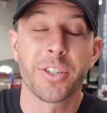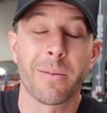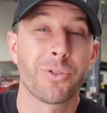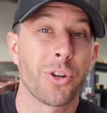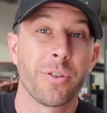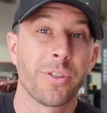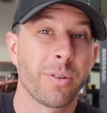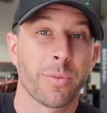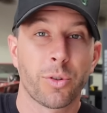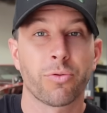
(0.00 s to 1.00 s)
I'm sure there's
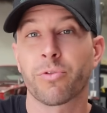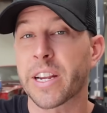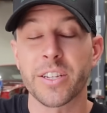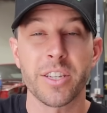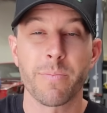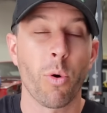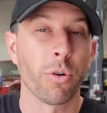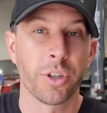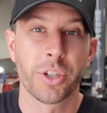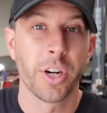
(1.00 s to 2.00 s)
some crazy
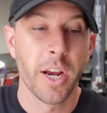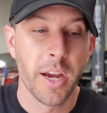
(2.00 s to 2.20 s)
Porsche